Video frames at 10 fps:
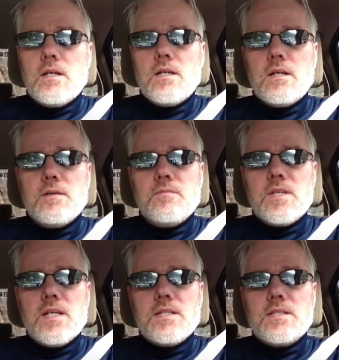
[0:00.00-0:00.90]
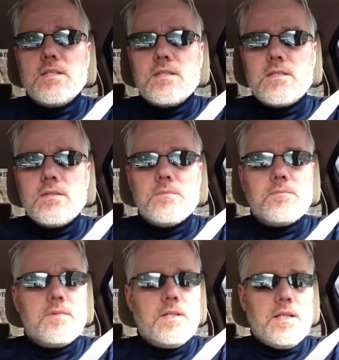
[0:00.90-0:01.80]
VA
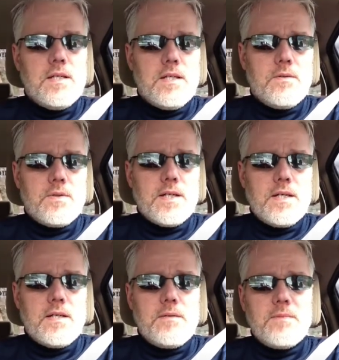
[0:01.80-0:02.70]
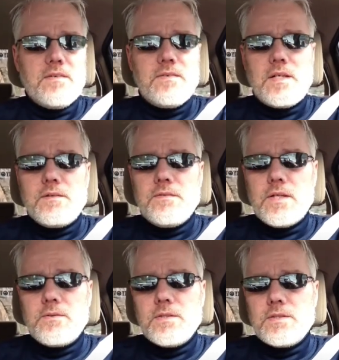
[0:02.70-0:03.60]
system, and I want to help my fellow
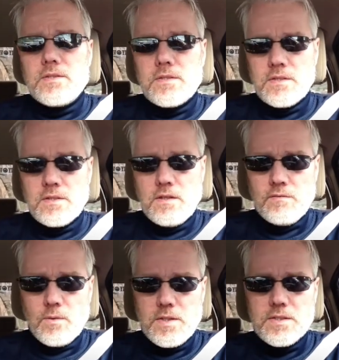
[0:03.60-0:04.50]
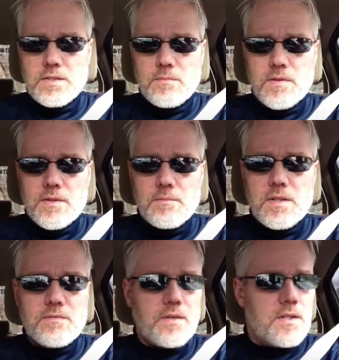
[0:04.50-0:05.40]
veterans avoid some of the
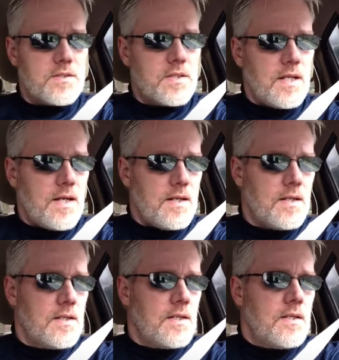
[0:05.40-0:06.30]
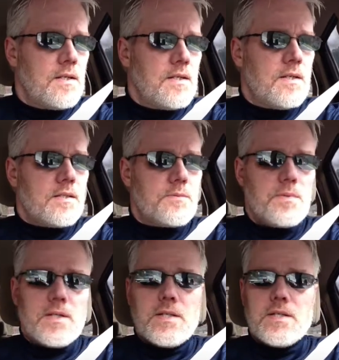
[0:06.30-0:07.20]
pitfalls that I
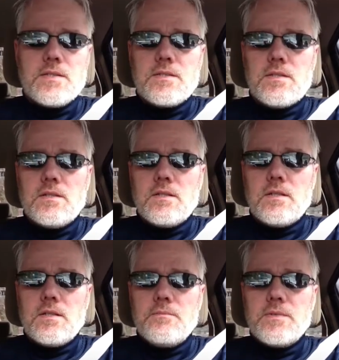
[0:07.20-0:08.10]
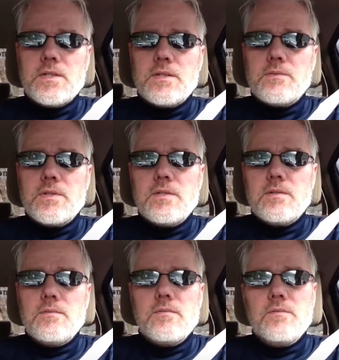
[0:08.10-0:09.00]
experienced dealing with
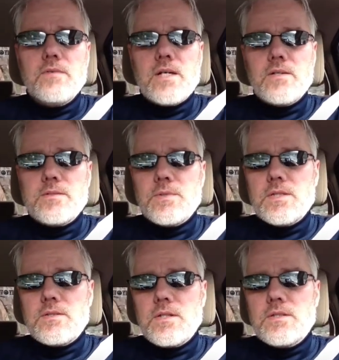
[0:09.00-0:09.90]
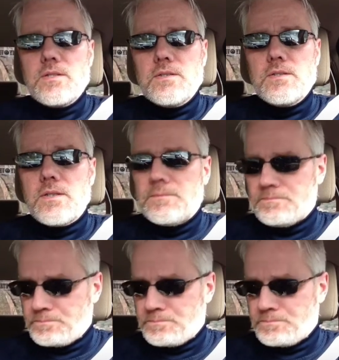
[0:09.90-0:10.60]
the Veterans Administration. So